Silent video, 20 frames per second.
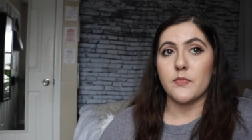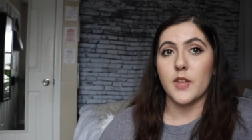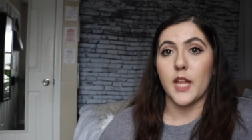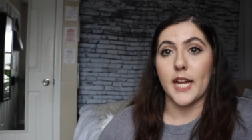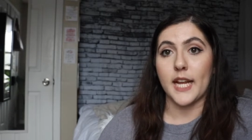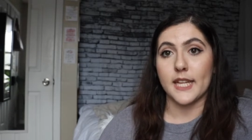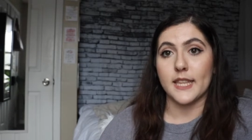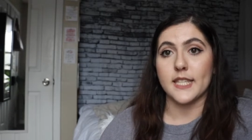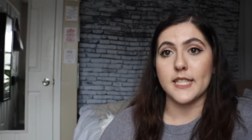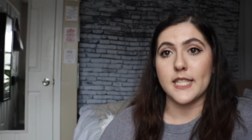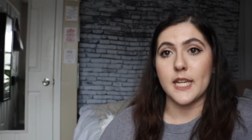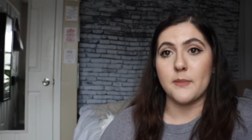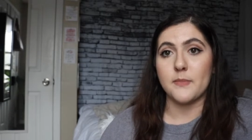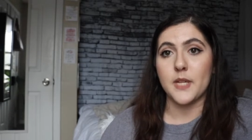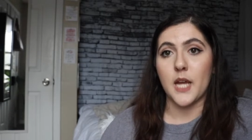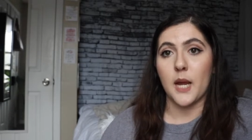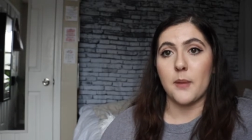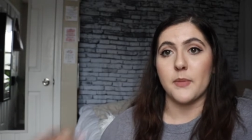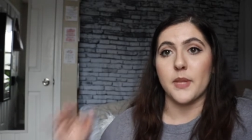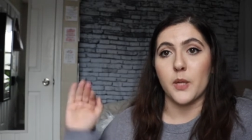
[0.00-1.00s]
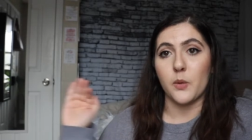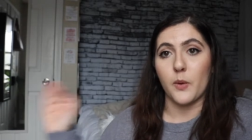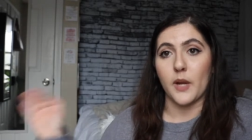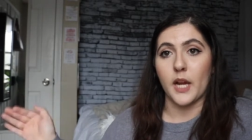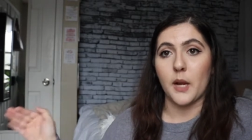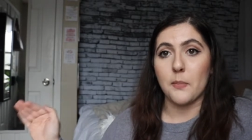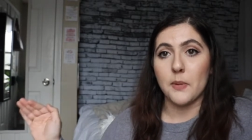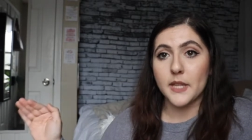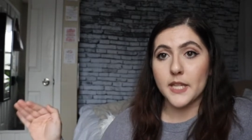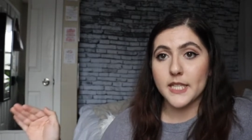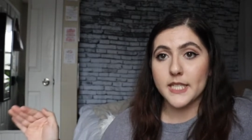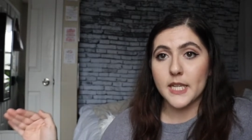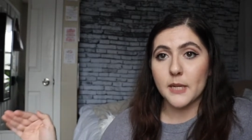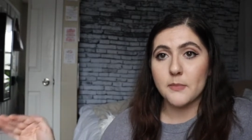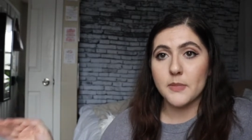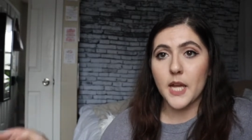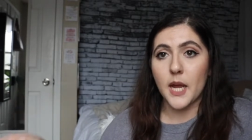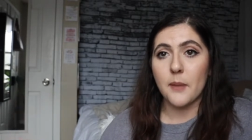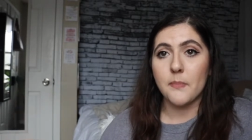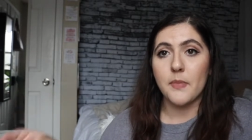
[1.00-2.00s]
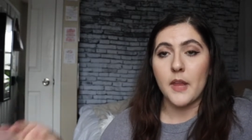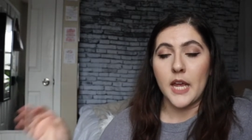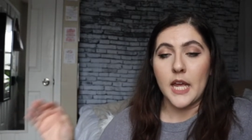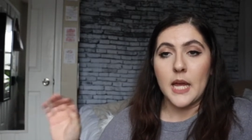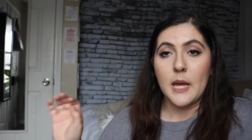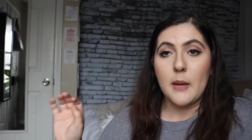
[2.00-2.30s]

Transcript: like, at the same time and then wake up at the same time.